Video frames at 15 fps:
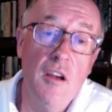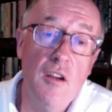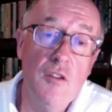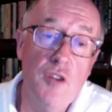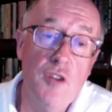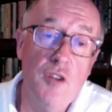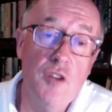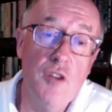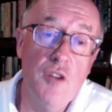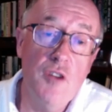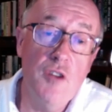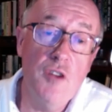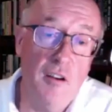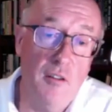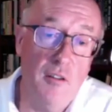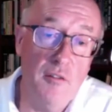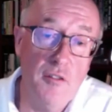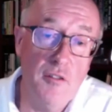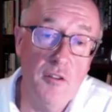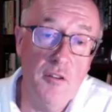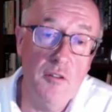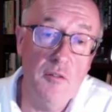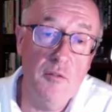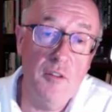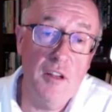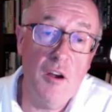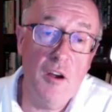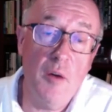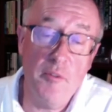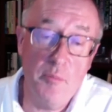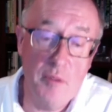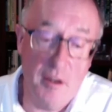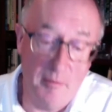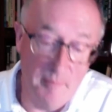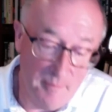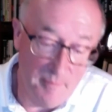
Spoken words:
don't pass it on to the offspring.